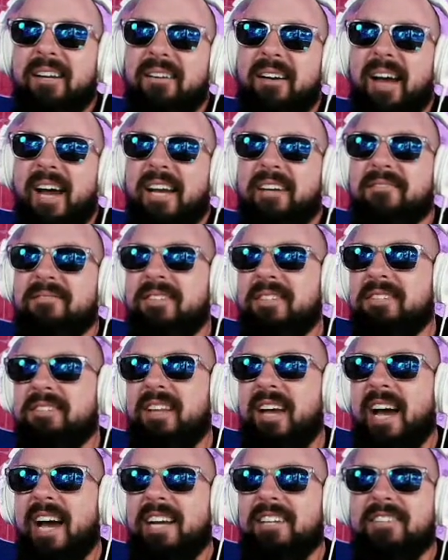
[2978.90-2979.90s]
I
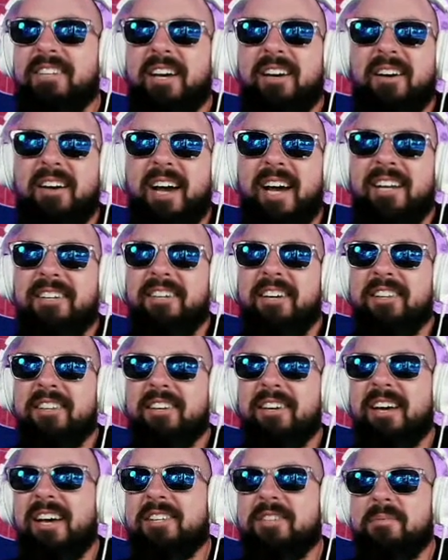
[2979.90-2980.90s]

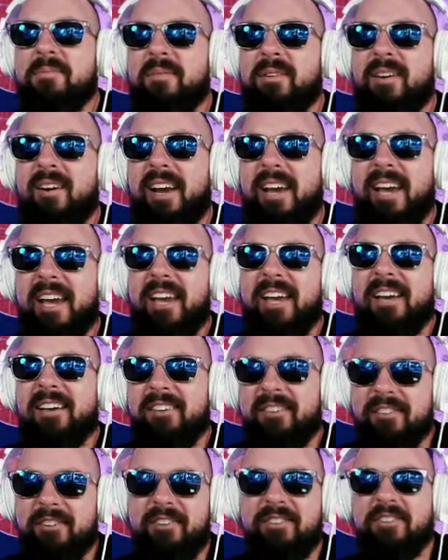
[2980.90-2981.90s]
tell the customer,
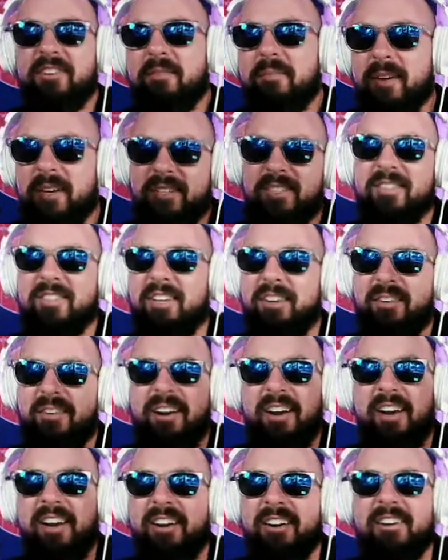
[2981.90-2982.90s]
hey, there's going to be a
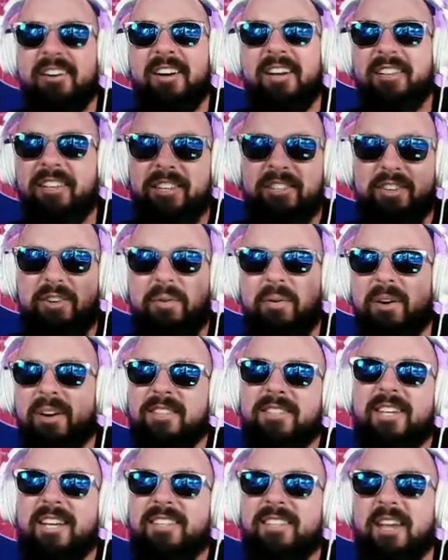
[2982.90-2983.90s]
slit right here unless you
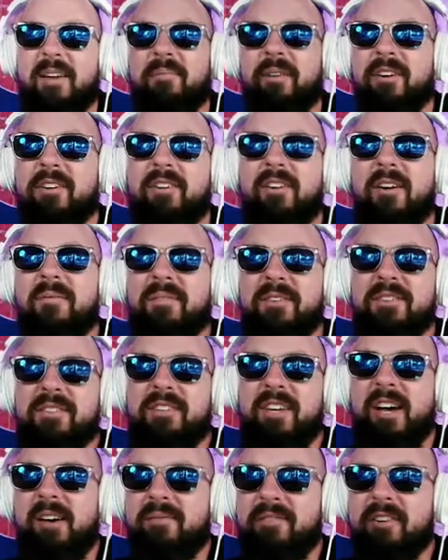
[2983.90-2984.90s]
want to take that mirror off
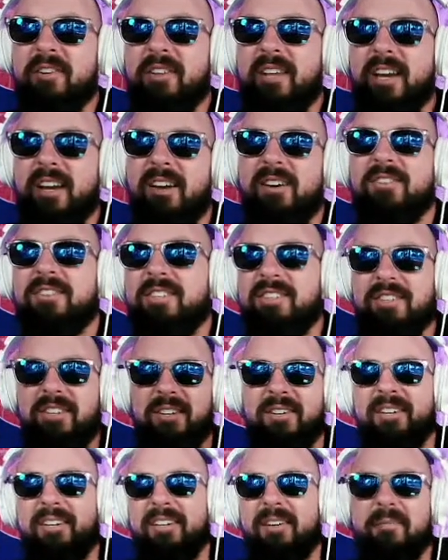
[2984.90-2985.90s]
yourself. And they're like, oh,
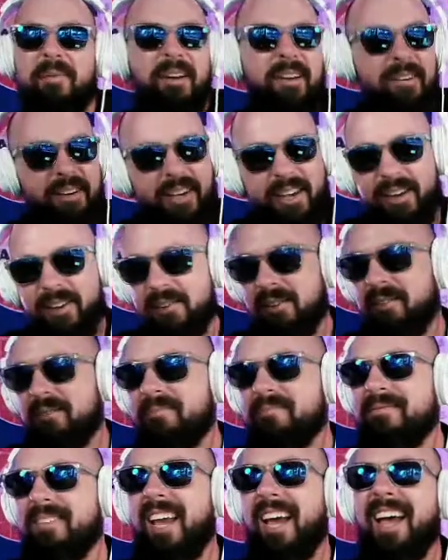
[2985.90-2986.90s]
just do it. And I'm like, okay,
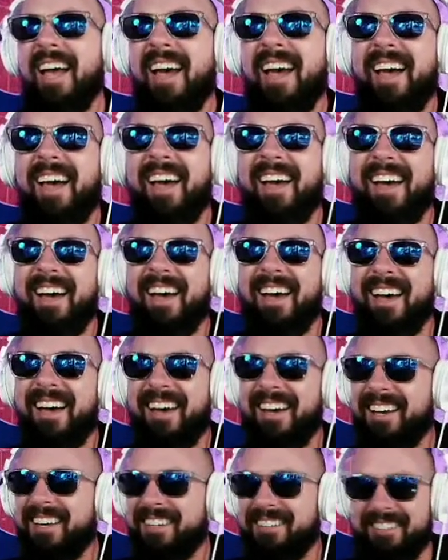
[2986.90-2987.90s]
cool.
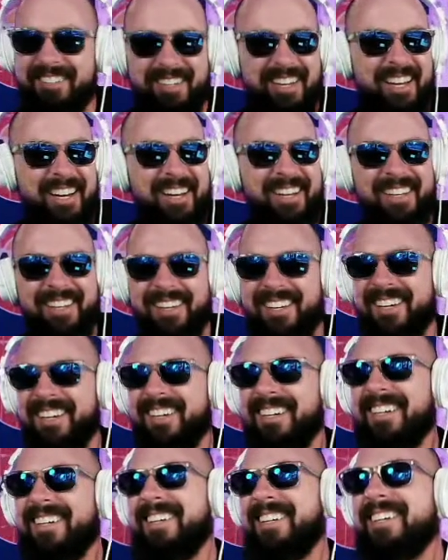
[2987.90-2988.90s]
Done.
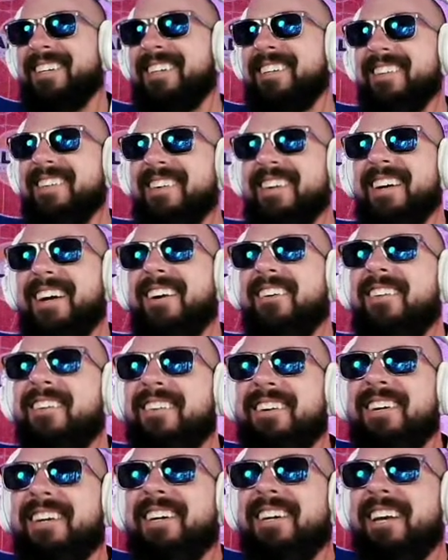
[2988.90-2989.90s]

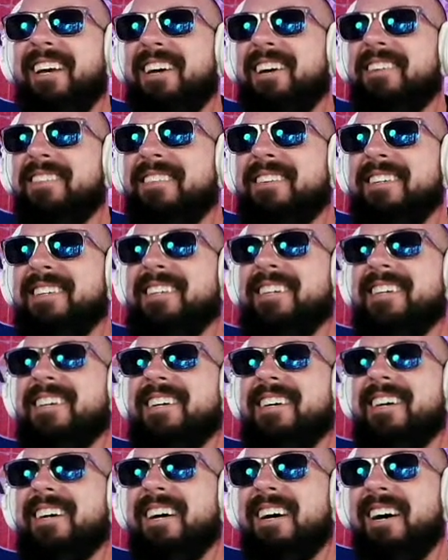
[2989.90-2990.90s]
Whatever.
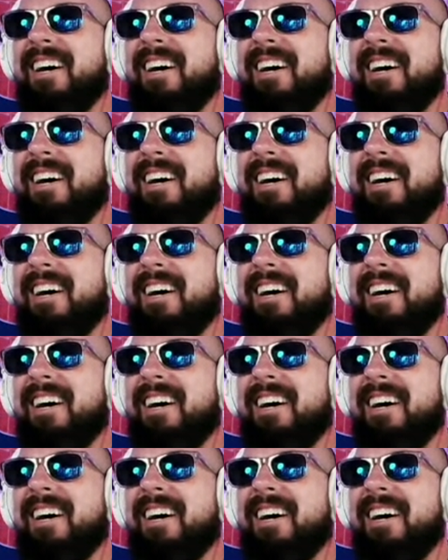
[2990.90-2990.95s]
